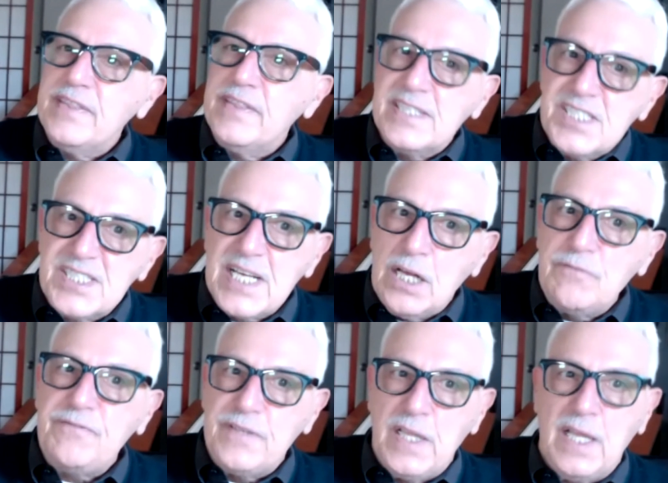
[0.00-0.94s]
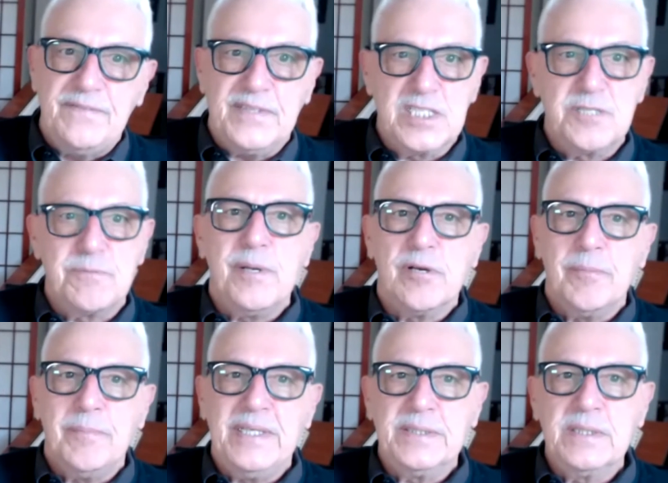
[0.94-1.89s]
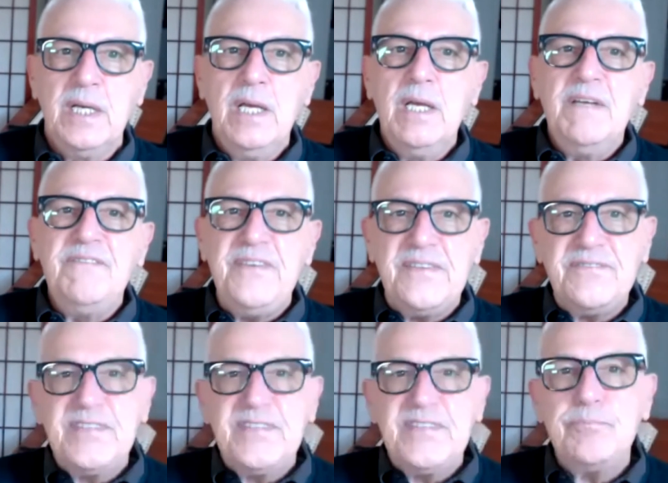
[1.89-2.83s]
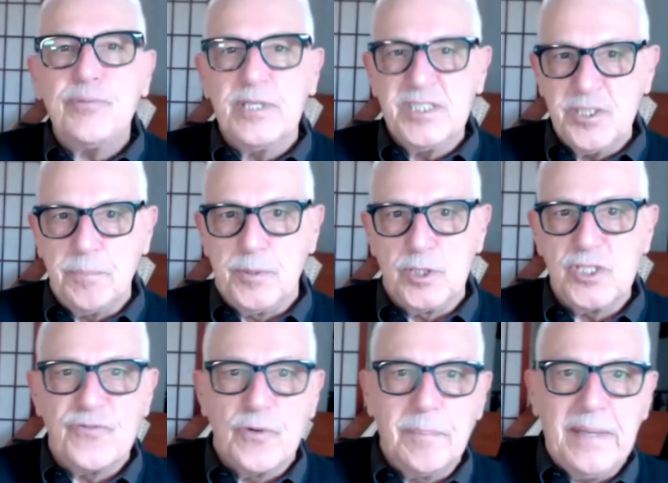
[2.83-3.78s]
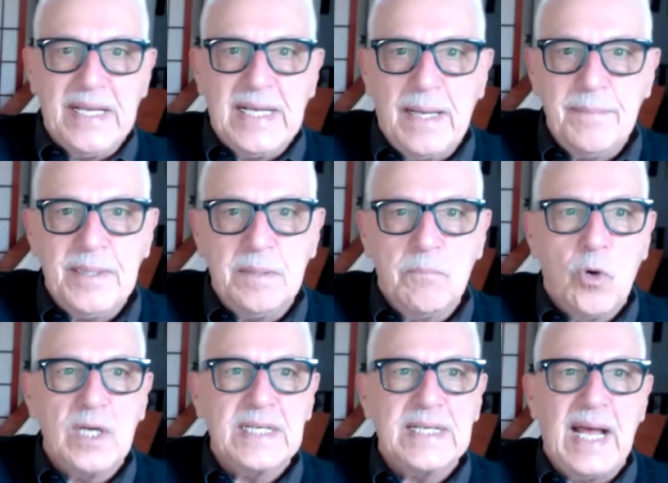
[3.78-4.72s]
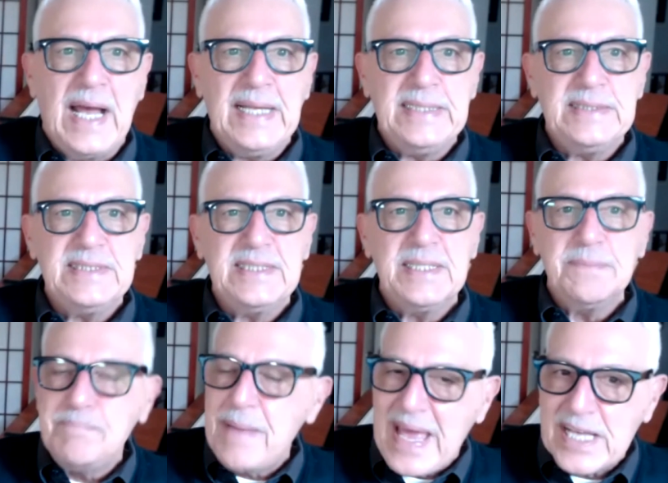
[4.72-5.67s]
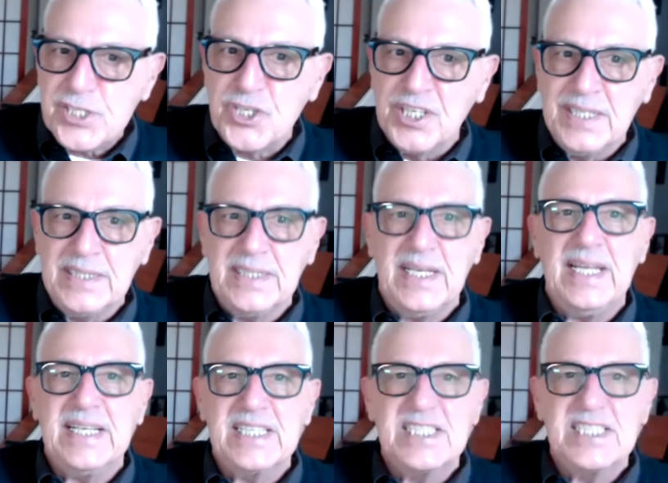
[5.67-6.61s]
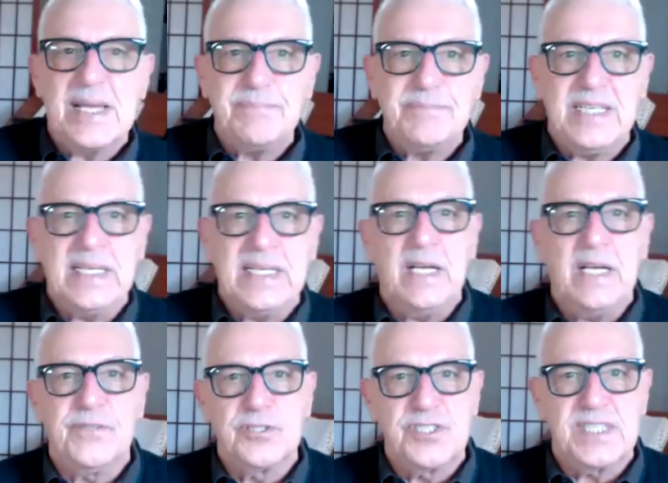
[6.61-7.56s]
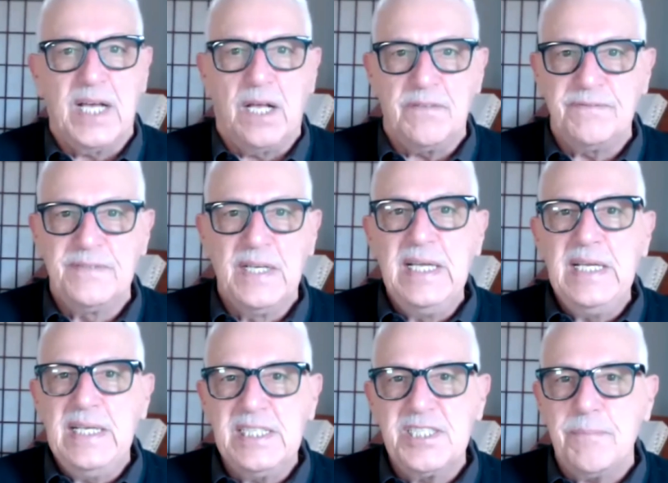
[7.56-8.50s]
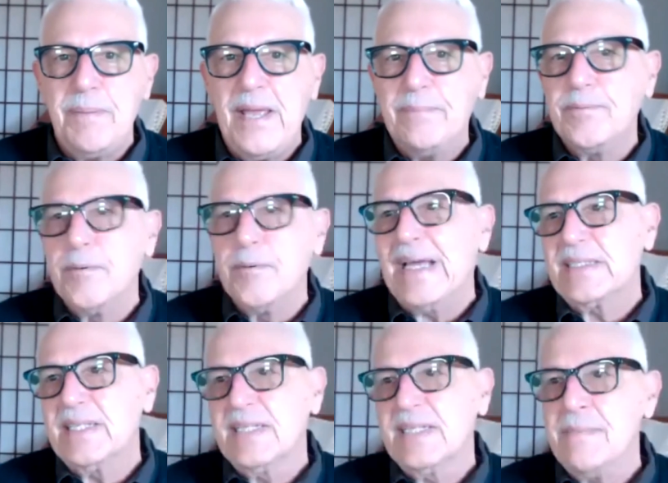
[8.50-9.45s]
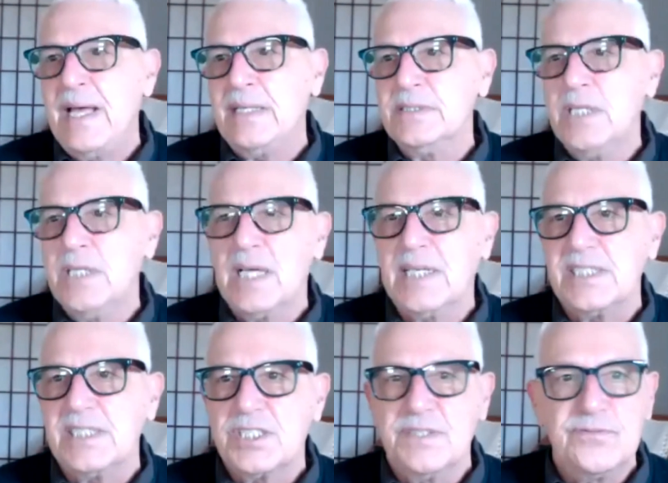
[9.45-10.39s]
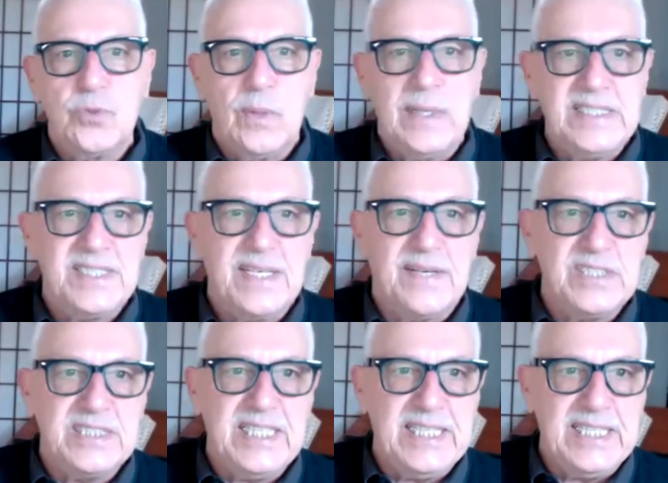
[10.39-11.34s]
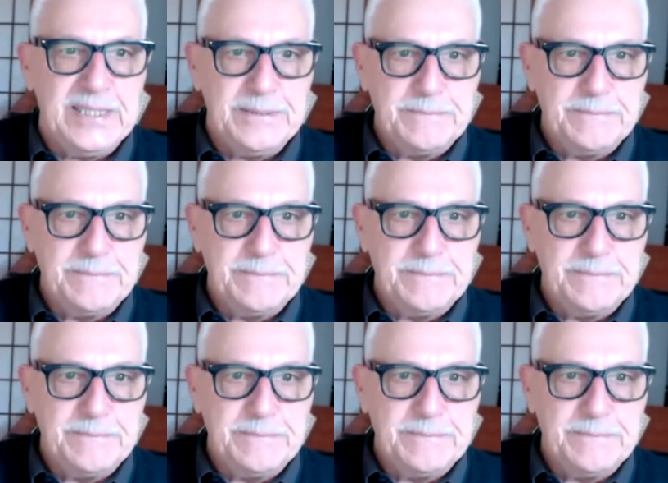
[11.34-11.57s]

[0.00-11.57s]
The Self-Love Experiment, 15 Principles for Becoming More Kind, Compassionate, and Accepting of Yourself. It's a paperback that came out in August of 2017.